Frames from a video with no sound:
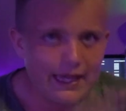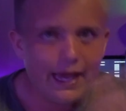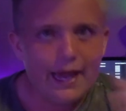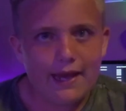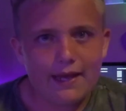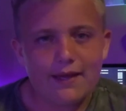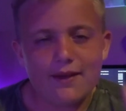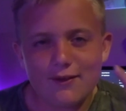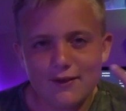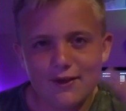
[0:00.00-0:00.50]

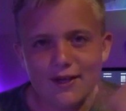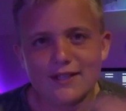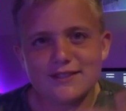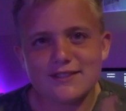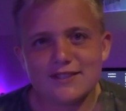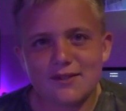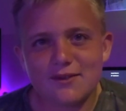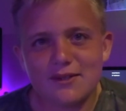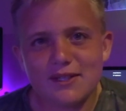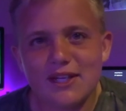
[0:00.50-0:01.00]
gang, you
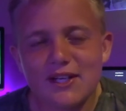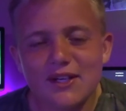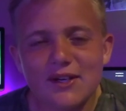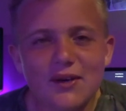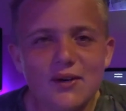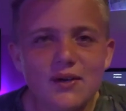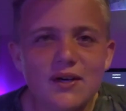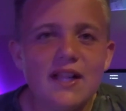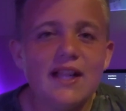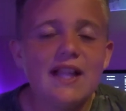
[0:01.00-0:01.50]
guys already
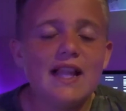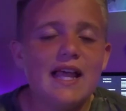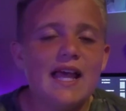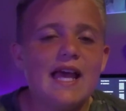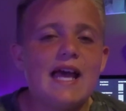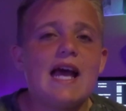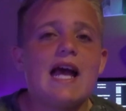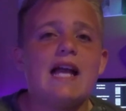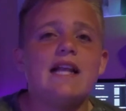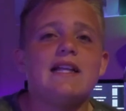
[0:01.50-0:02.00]
know.
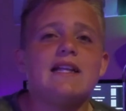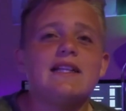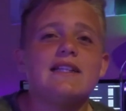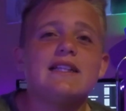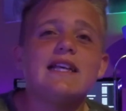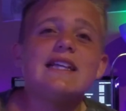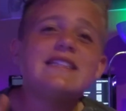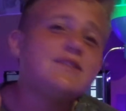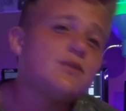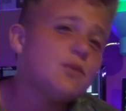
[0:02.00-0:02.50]
And uh,
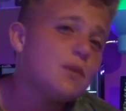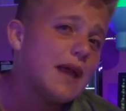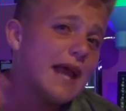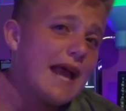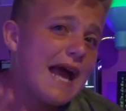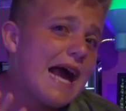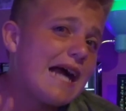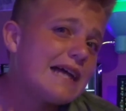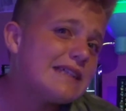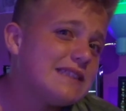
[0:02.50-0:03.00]
let's
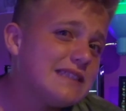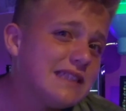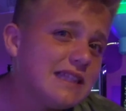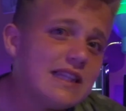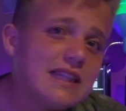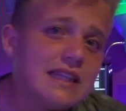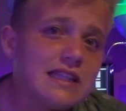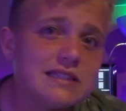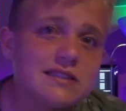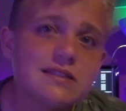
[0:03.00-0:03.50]
react to
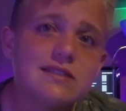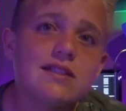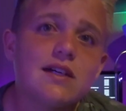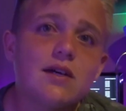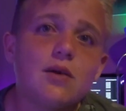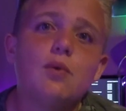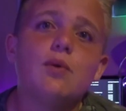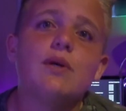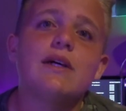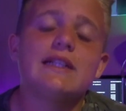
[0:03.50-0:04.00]
this.
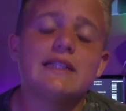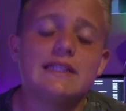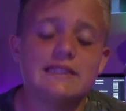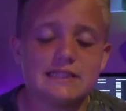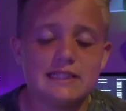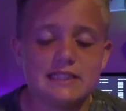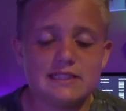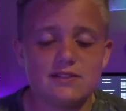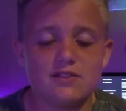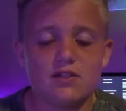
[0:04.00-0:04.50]
So uh,
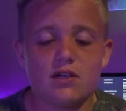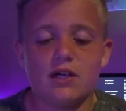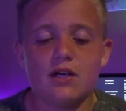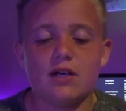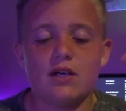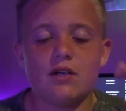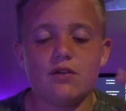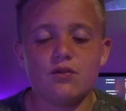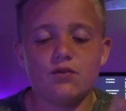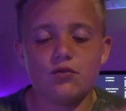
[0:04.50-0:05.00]
let's get
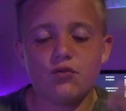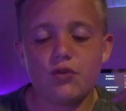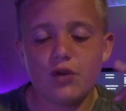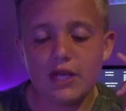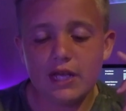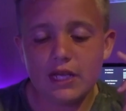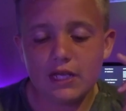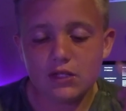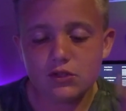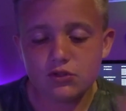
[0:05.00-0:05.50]
started in
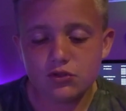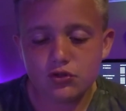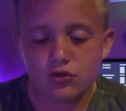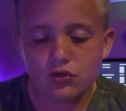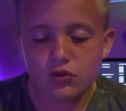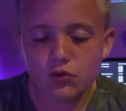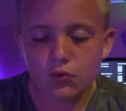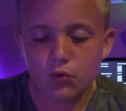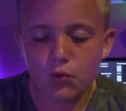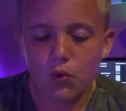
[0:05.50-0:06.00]
three,
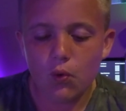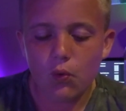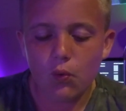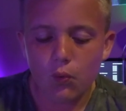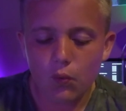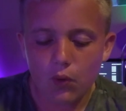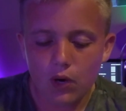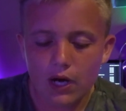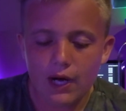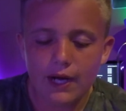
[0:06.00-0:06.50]
two,
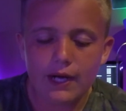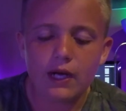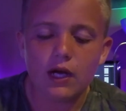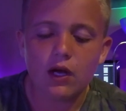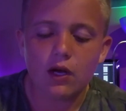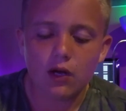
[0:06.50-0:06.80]
one,